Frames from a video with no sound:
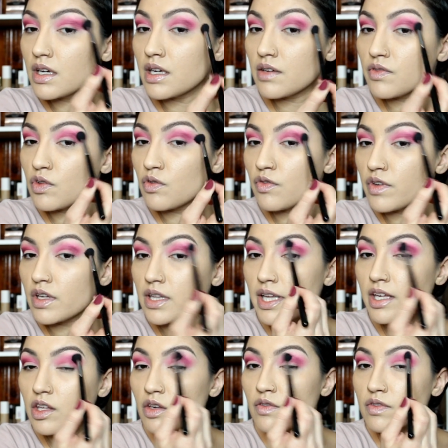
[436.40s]
If you feel
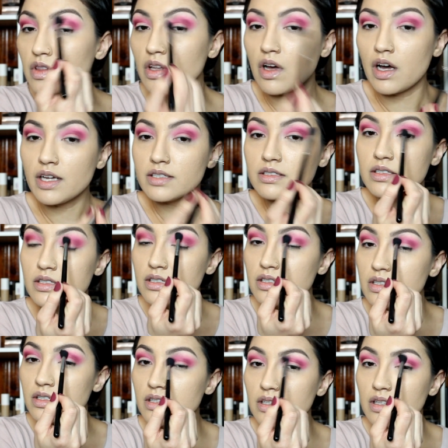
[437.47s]
like you've
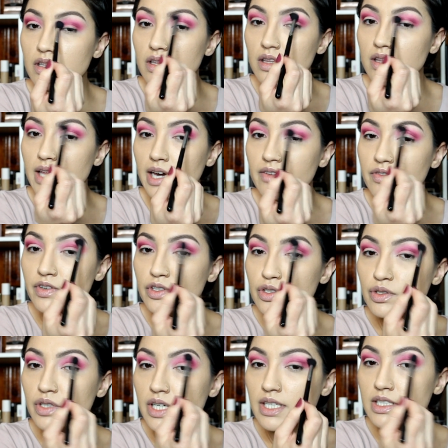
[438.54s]
lost that
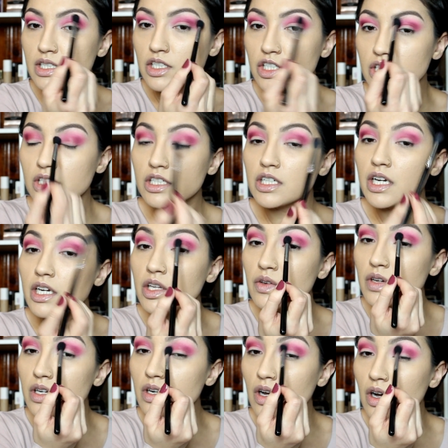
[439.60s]
first transition shade, you
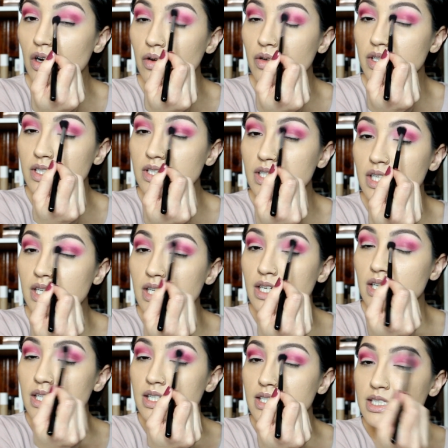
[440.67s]
can always
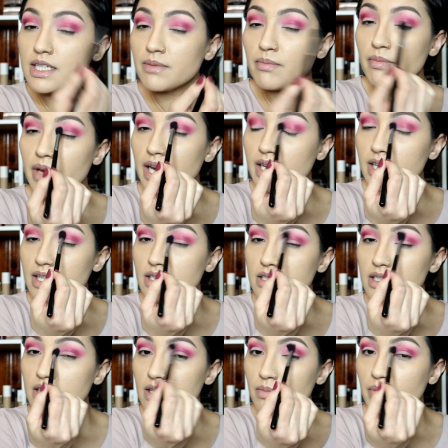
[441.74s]
dip back
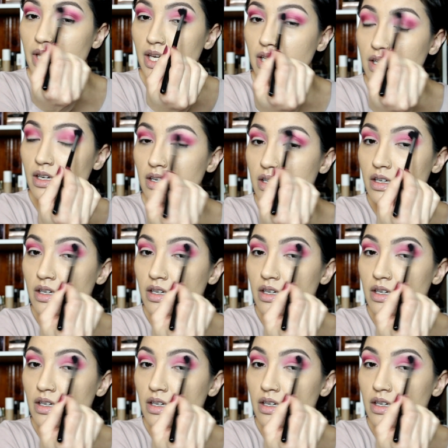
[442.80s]
into the pink